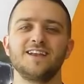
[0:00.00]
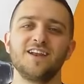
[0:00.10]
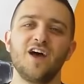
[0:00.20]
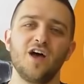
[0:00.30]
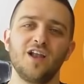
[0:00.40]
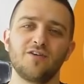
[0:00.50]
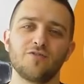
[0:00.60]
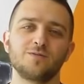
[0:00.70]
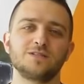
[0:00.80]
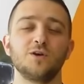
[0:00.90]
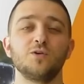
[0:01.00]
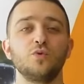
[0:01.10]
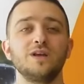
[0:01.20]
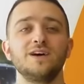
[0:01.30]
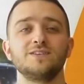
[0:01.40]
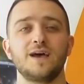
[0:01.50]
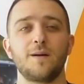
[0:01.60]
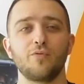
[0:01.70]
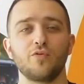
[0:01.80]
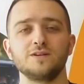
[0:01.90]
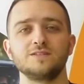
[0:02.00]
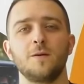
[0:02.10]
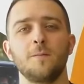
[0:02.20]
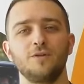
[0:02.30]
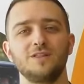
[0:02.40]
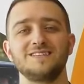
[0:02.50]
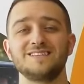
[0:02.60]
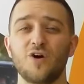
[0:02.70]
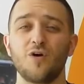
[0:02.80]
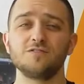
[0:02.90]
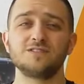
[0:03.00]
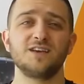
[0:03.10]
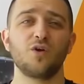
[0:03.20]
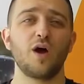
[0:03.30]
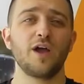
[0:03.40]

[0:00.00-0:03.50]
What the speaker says: then watch our video all about it. You can click on